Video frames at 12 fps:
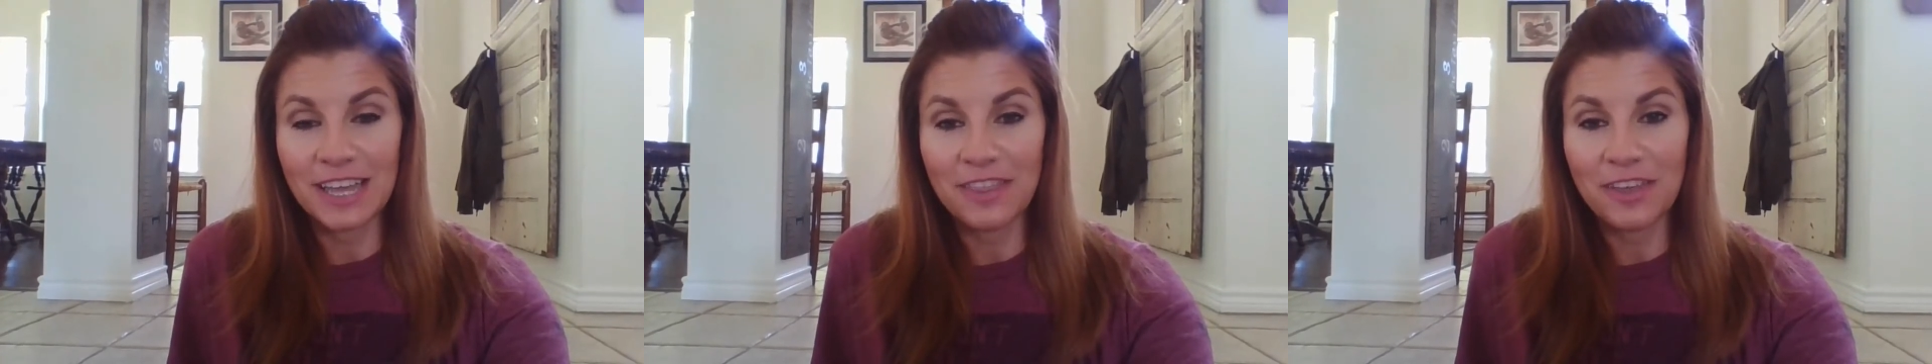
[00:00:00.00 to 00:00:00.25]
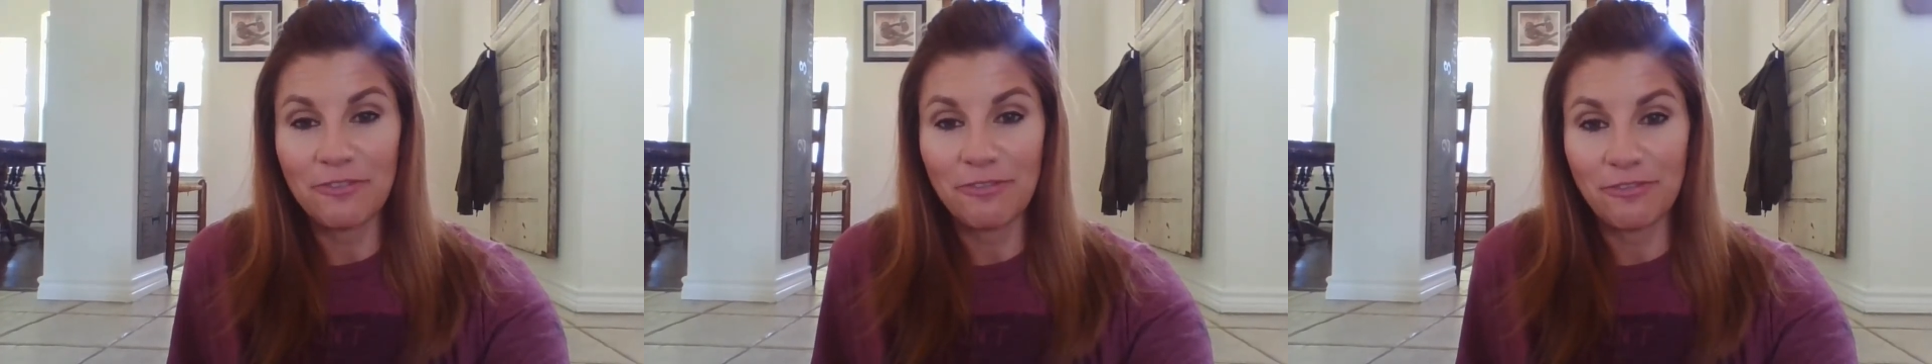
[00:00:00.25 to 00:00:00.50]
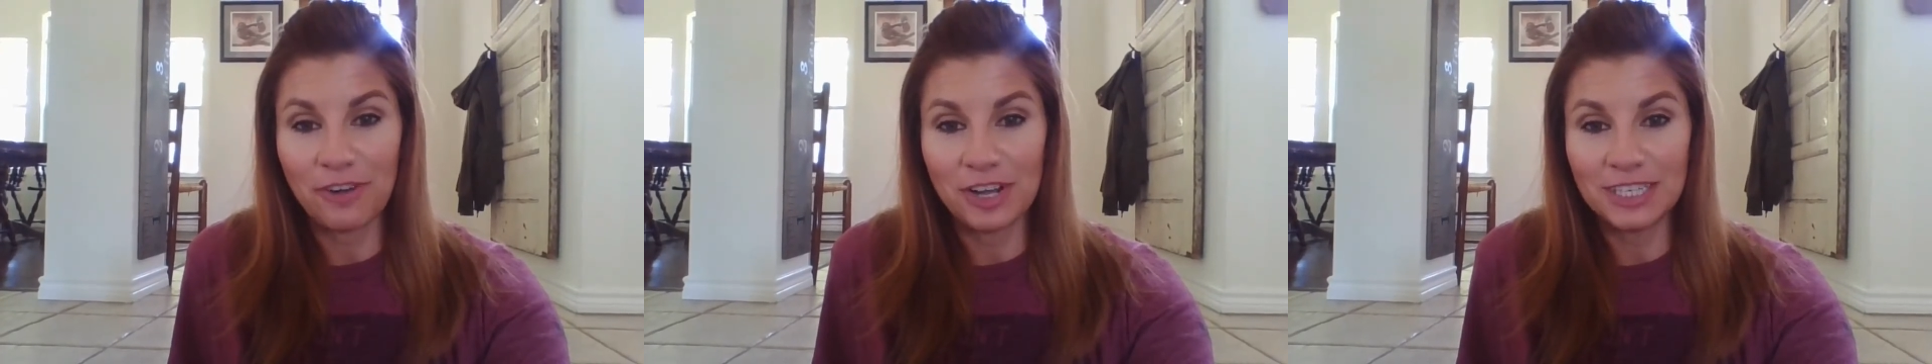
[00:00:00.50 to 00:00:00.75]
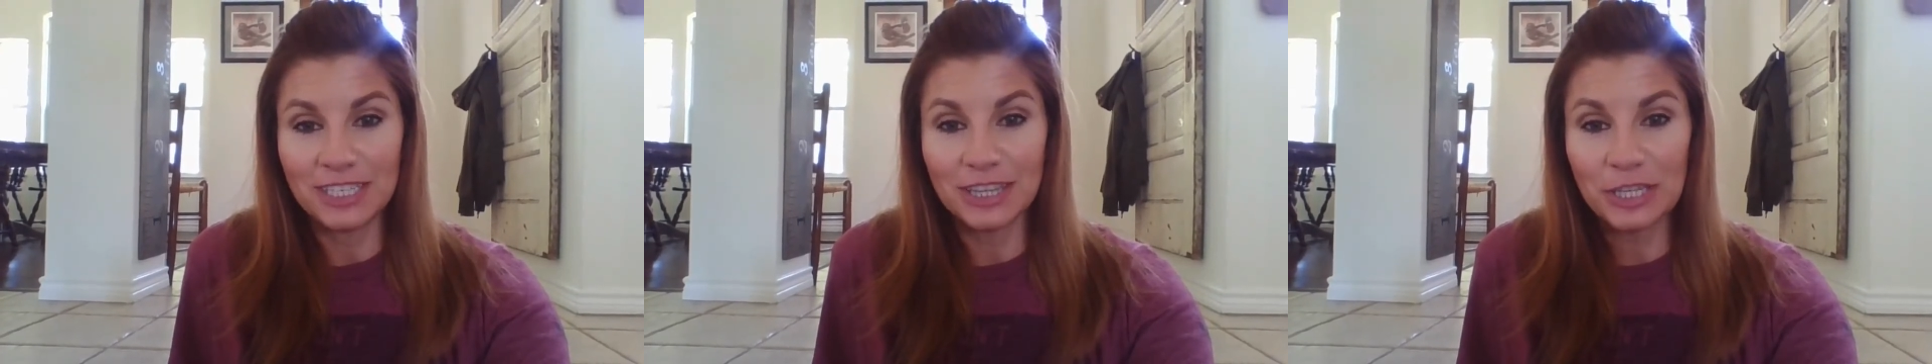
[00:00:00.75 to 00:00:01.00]
in the
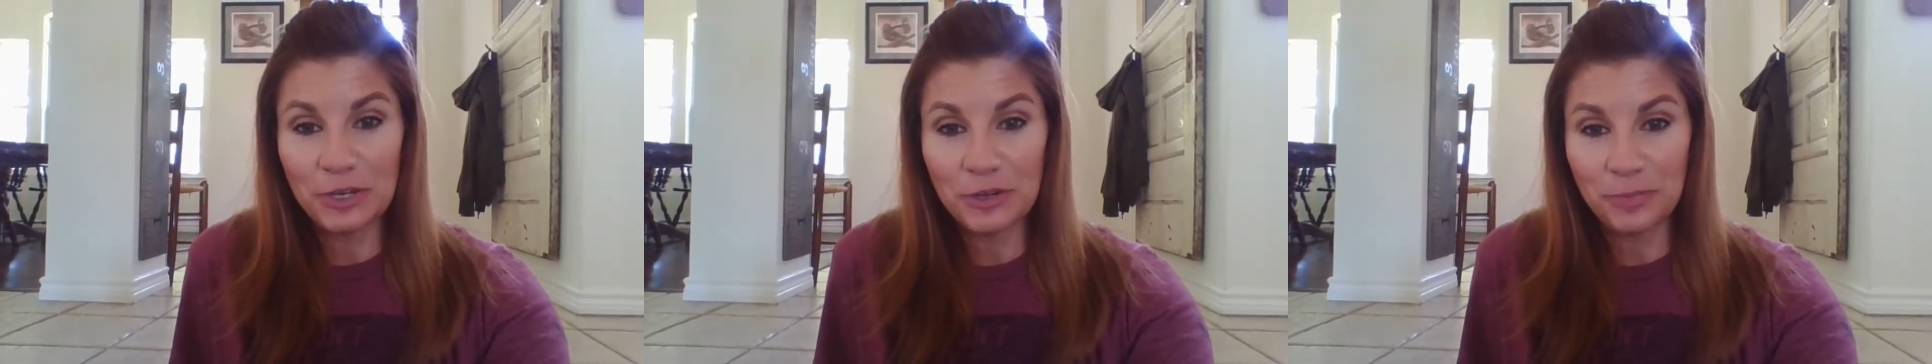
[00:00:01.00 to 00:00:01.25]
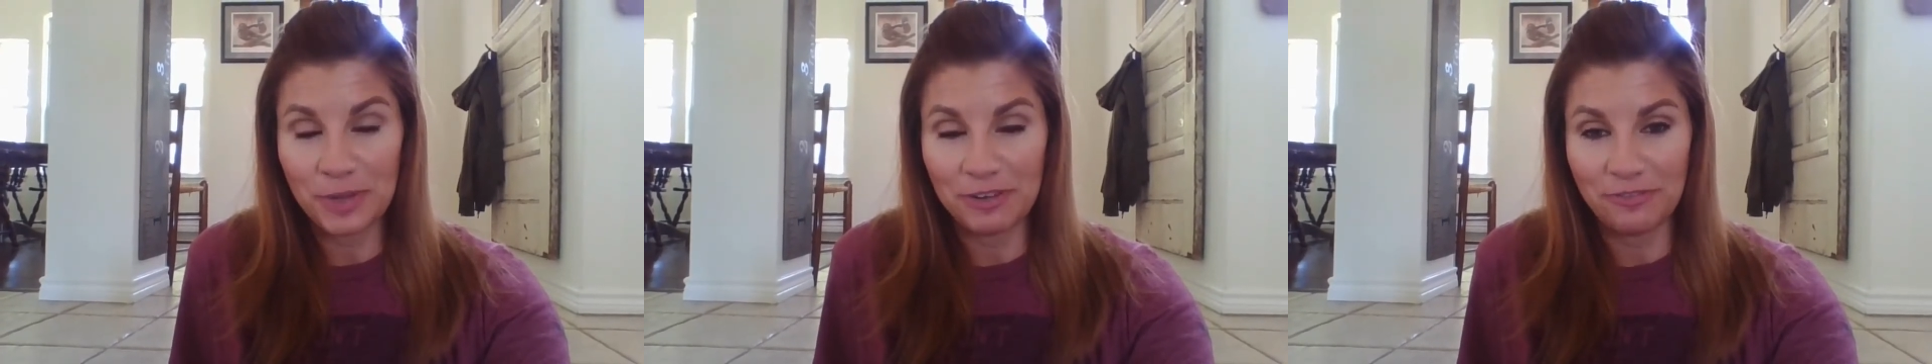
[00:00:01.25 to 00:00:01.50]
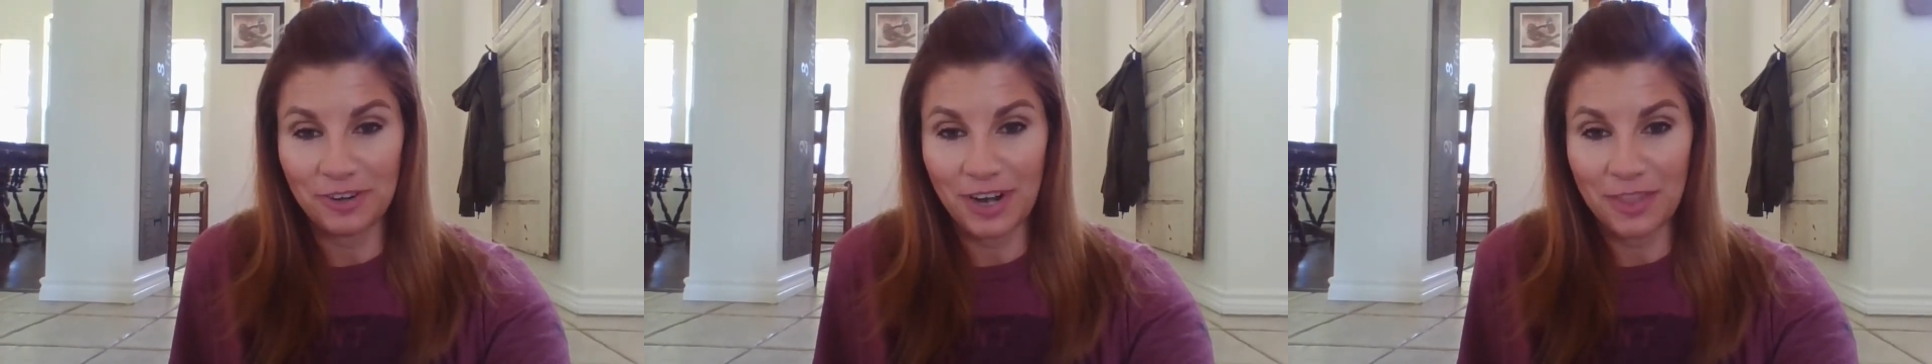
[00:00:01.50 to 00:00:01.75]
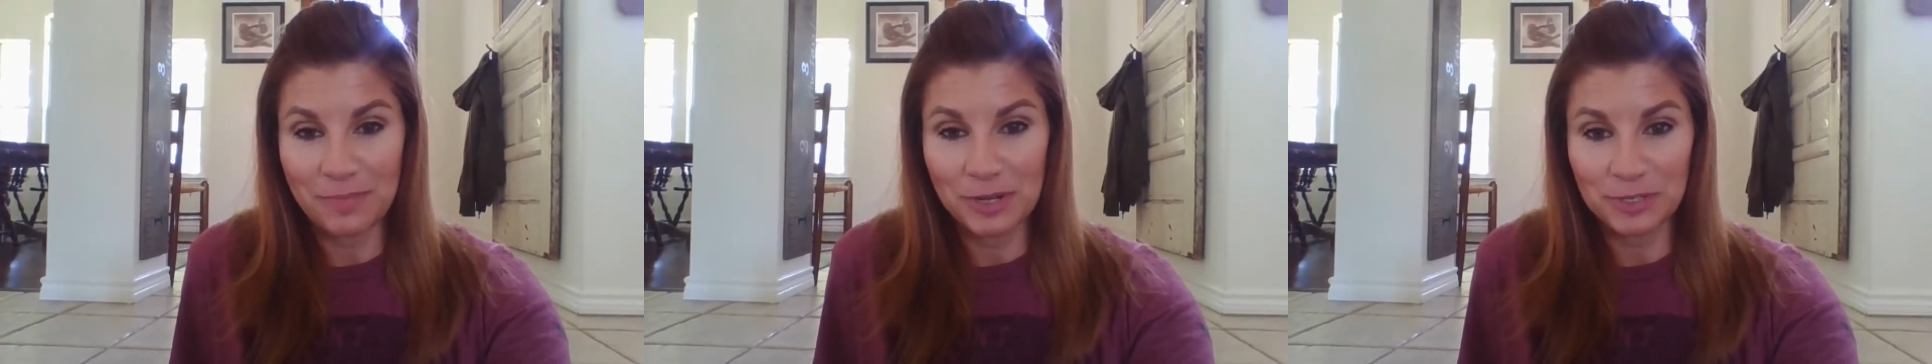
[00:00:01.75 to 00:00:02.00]
front loop in front
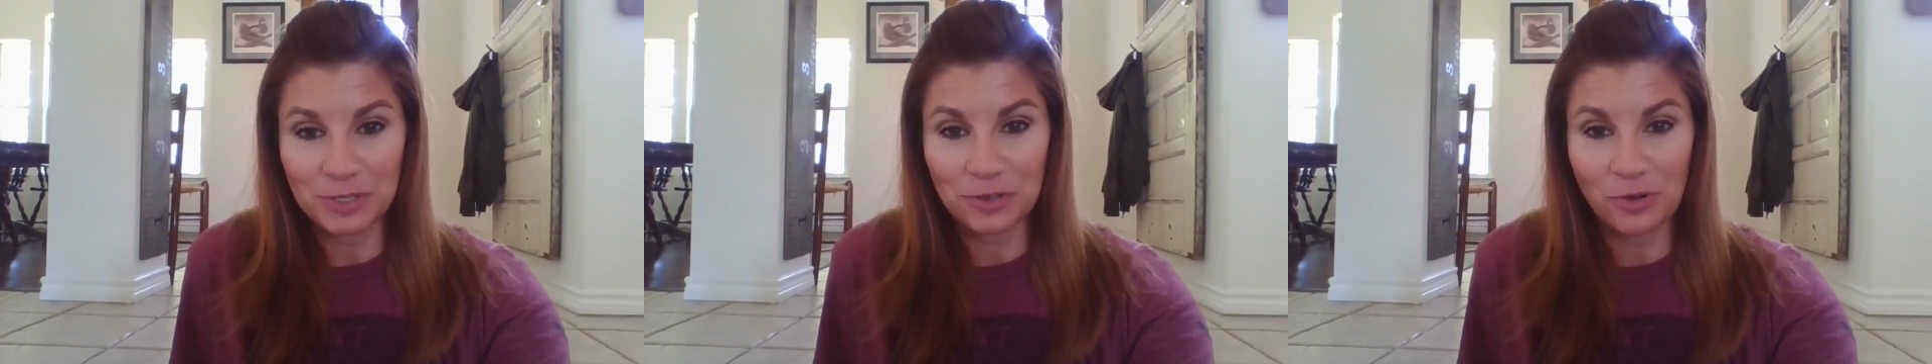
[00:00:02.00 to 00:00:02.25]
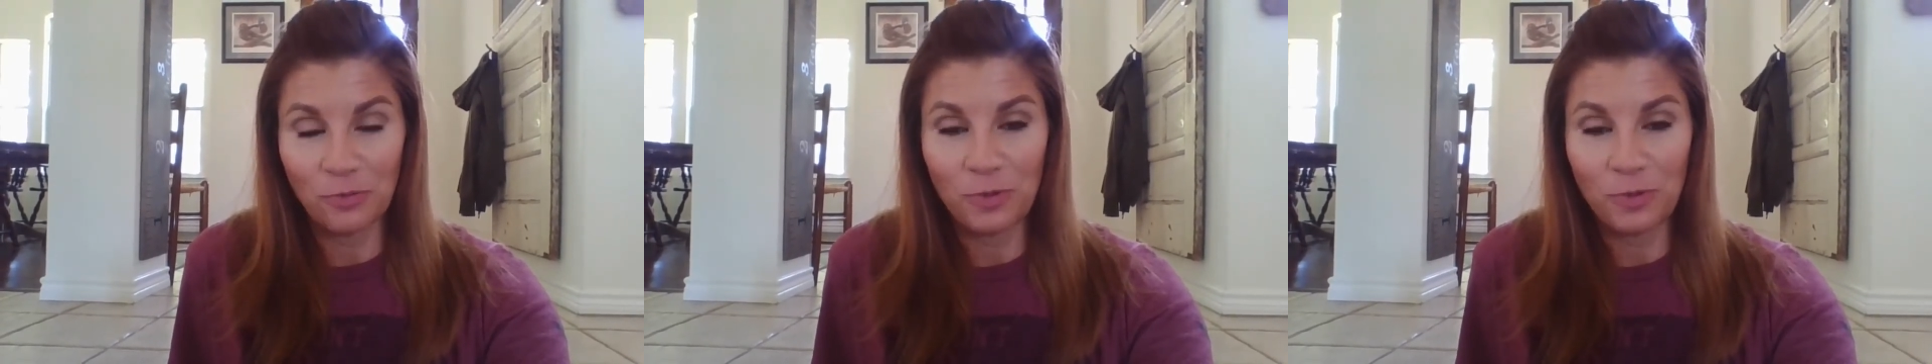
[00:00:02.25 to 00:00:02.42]
of the middle school